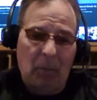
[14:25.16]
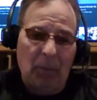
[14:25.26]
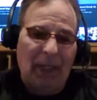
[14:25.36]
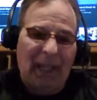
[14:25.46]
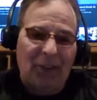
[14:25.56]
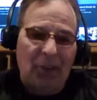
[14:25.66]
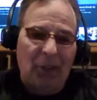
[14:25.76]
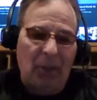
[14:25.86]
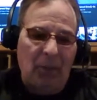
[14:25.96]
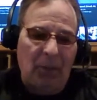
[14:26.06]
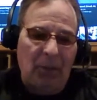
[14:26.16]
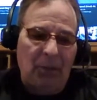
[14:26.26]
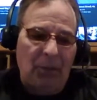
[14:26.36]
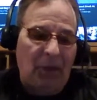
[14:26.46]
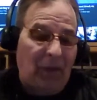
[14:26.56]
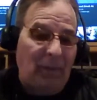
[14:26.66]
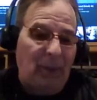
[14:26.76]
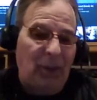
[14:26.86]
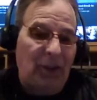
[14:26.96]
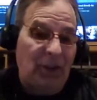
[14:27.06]
But they got $25
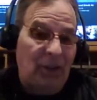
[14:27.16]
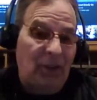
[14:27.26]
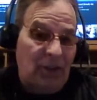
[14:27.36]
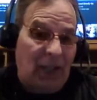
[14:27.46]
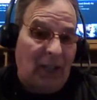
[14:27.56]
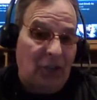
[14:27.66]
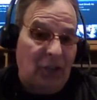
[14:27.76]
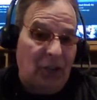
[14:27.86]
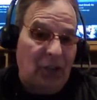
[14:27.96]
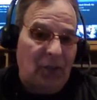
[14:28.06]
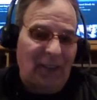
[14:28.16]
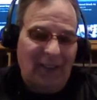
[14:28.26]
billion to do.